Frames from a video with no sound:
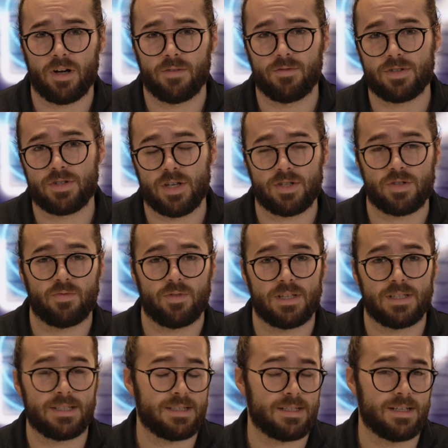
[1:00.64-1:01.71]
a conversation with
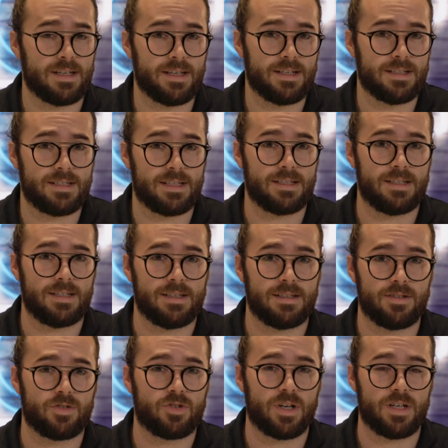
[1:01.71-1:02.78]
an attendee
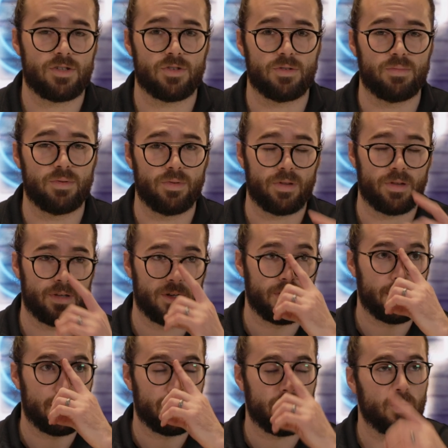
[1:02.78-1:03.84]
at your trade show booth,
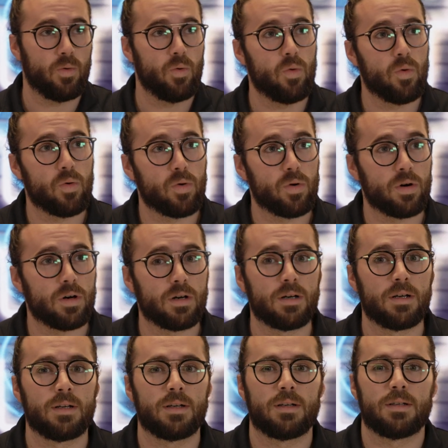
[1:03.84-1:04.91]
or
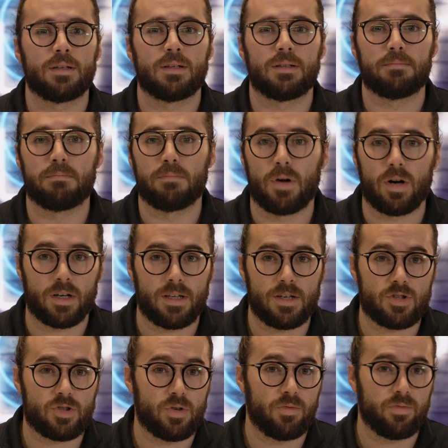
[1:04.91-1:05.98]

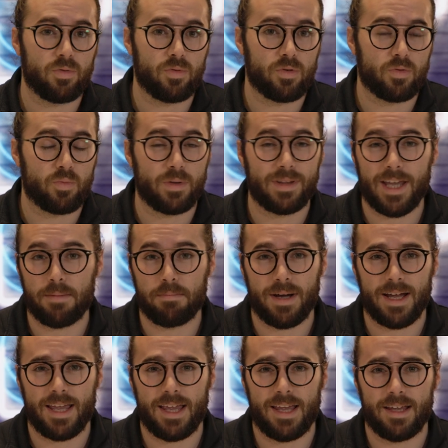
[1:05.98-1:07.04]
marking show floors with tape
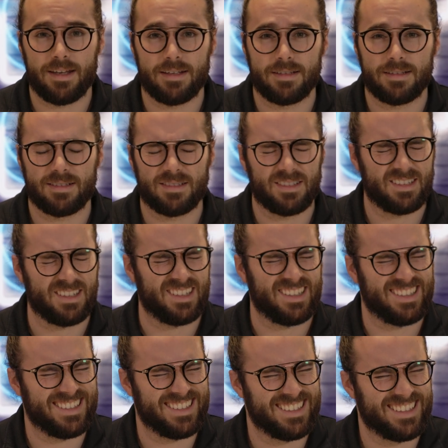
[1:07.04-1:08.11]
by hand. Ugh,
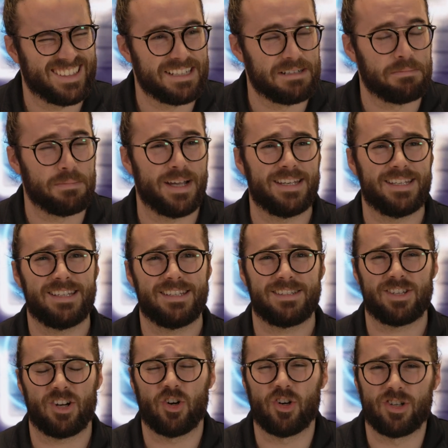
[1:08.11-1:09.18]
oh, my
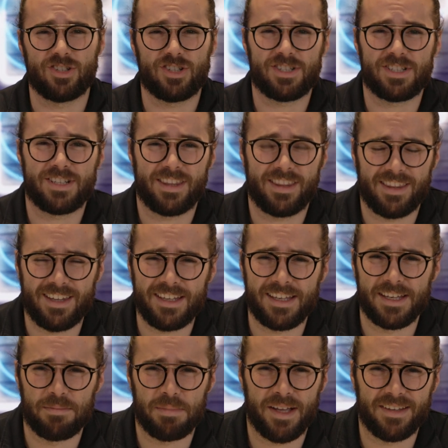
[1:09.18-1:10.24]
knees hurt just
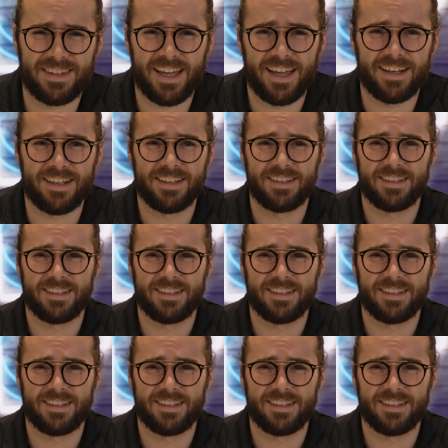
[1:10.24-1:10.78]
thinking about that.